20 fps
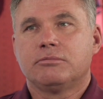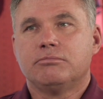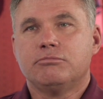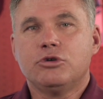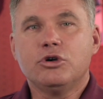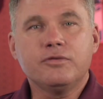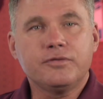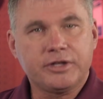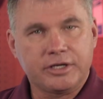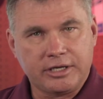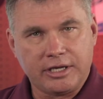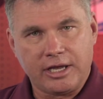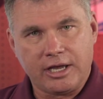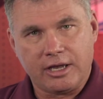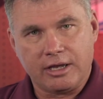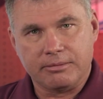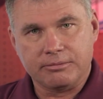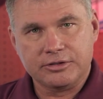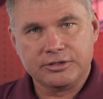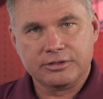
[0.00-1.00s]
move the
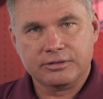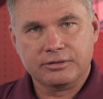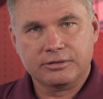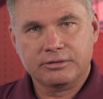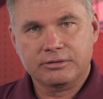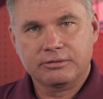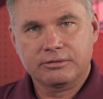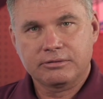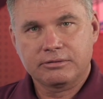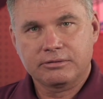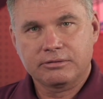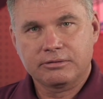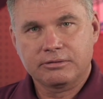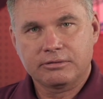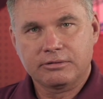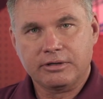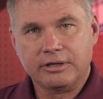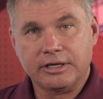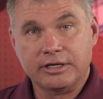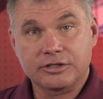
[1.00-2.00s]
cams
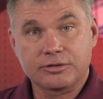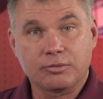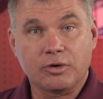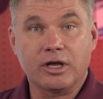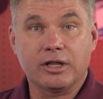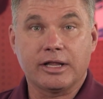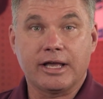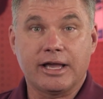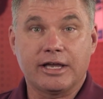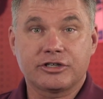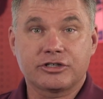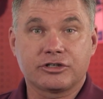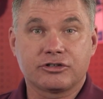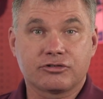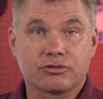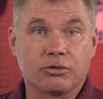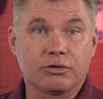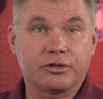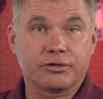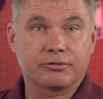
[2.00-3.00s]
as well as
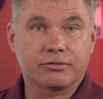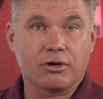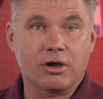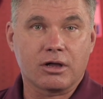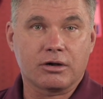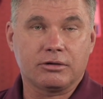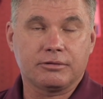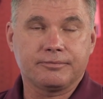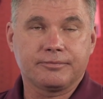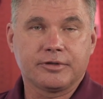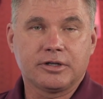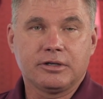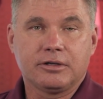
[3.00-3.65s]
control the throttle.